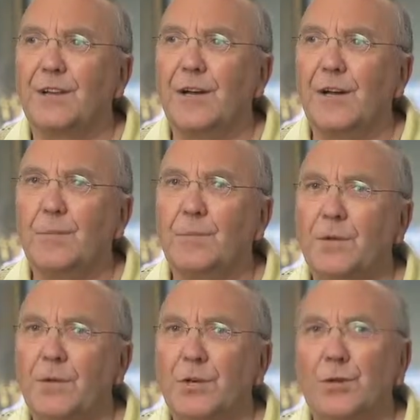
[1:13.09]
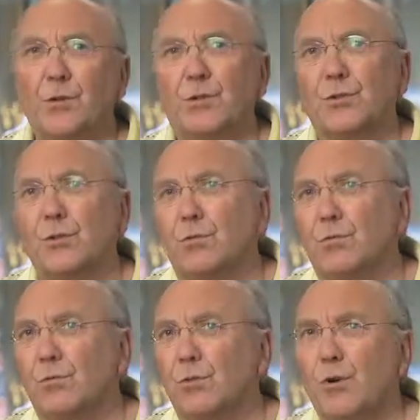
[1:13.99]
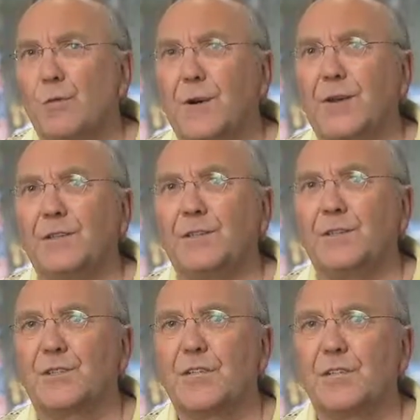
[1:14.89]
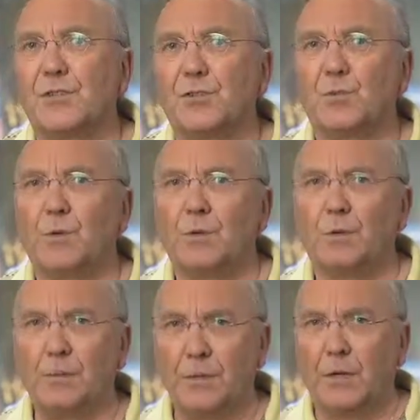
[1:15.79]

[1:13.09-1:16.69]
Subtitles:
And also going back into the 60s as well,